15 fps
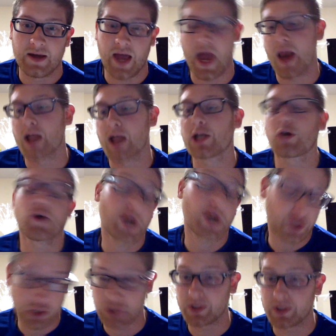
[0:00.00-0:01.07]
and undergoing
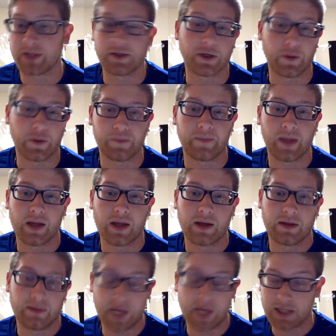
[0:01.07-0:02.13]
surgery, too.
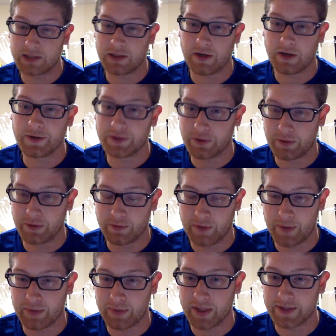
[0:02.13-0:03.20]
That's also
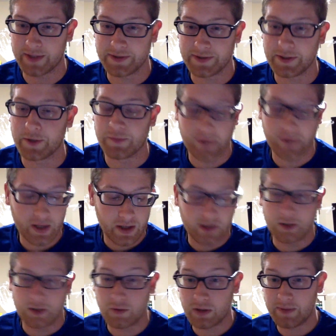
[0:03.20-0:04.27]
a plus, too.
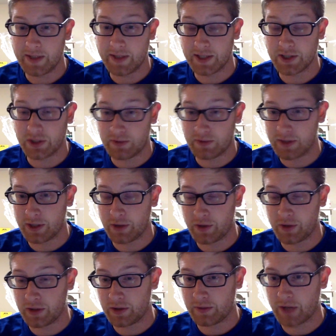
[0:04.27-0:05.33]
You don't want to be injured when you're
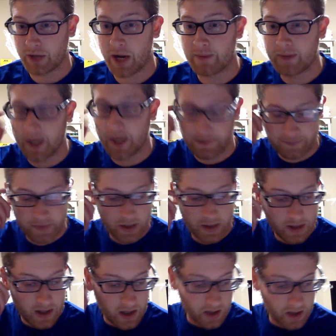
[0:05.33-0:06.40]
going to the combine.
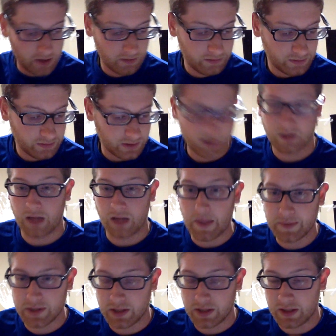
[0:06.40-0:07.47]

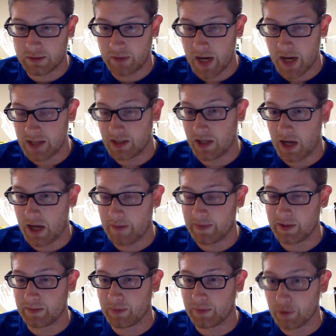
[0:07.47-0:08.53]
Clemson is rising up in
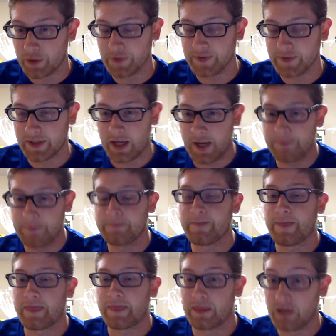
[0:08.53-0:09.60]
the polls again.
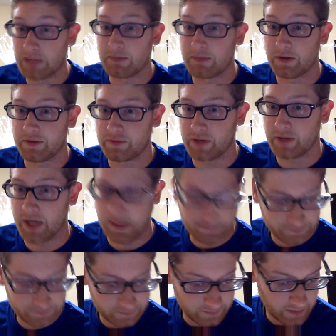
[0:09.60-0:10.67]
They're number three.
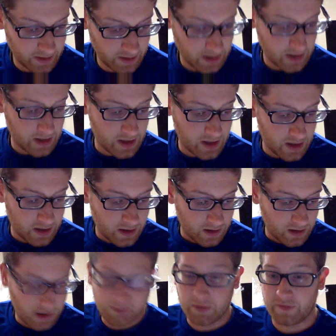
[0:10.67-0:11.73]

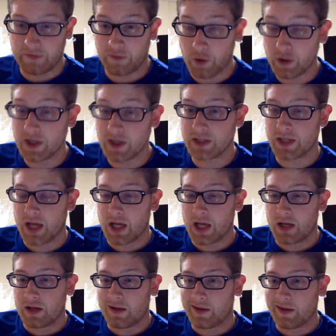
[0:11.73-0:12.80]
Number four is
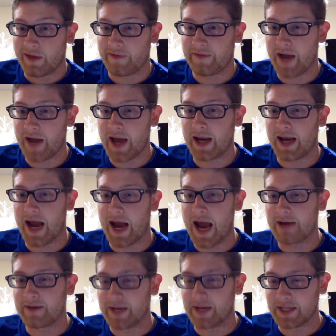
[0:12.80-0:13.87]
the Fighting
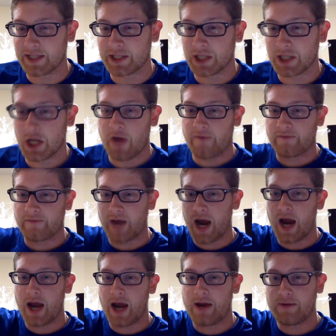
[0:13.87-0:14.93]
Irish.
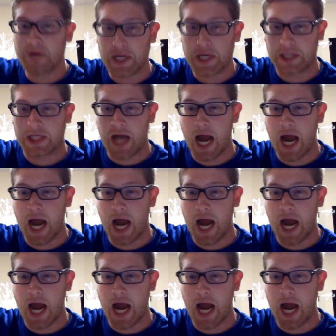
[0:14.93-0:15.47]
Irish.